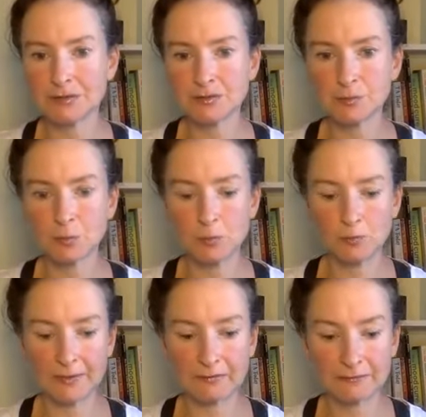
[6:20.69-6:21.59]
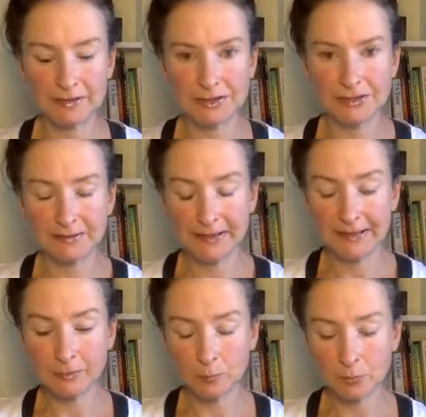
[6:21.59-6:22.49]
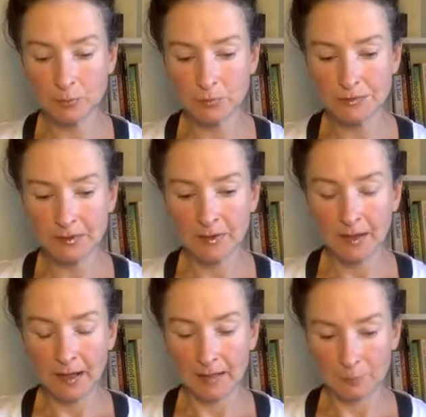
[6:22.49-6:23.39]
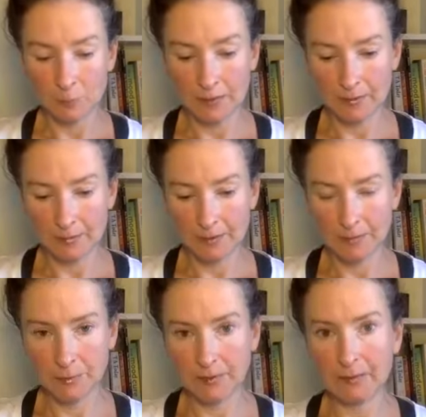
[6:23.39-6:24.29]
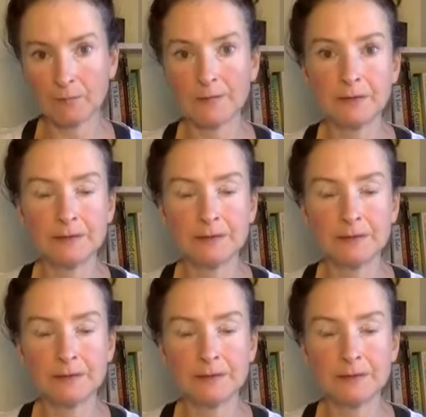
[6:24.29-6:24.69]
Those are all great fats you need on board and will help keep you healthy.